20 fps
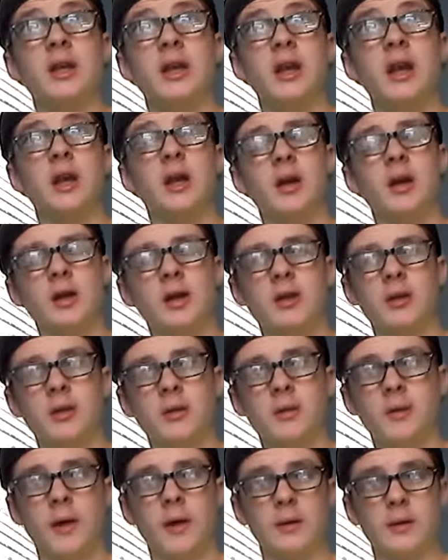he could
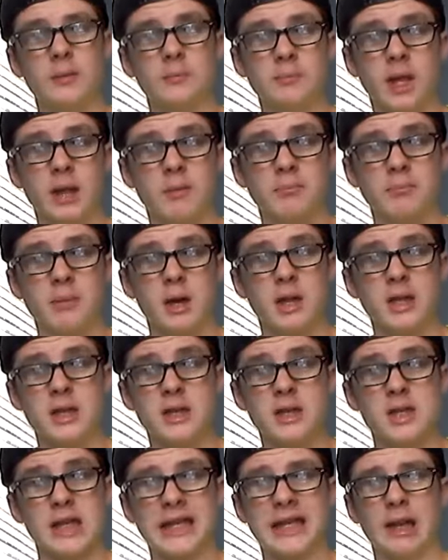um, get
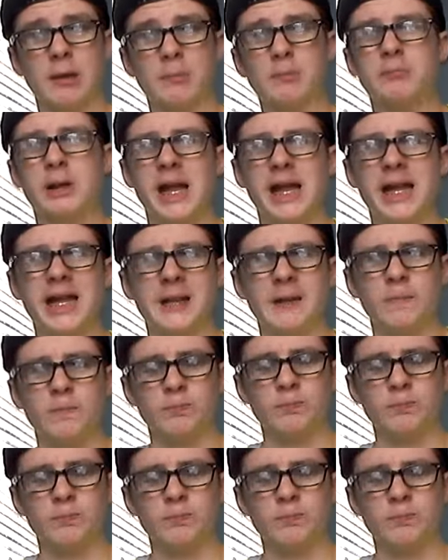buckets in the bank.